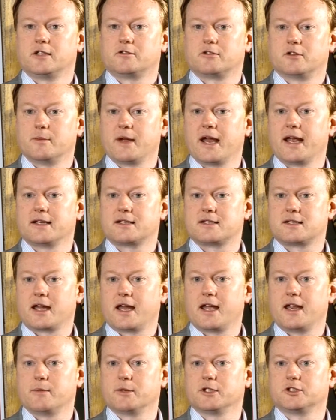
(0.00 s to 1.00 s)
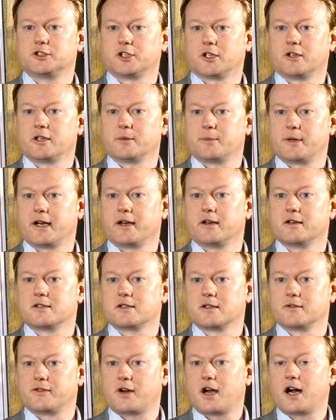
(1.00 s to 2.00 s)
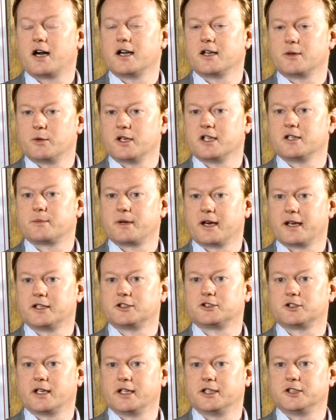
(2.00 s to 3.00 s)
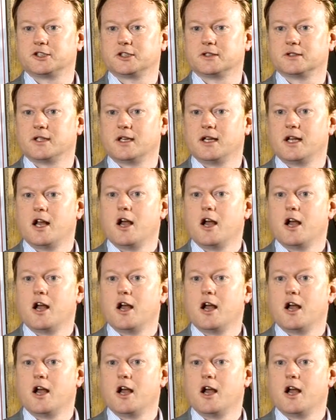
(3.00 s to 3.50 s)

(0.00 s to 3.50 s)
to remain stable during periods of high wind penetration,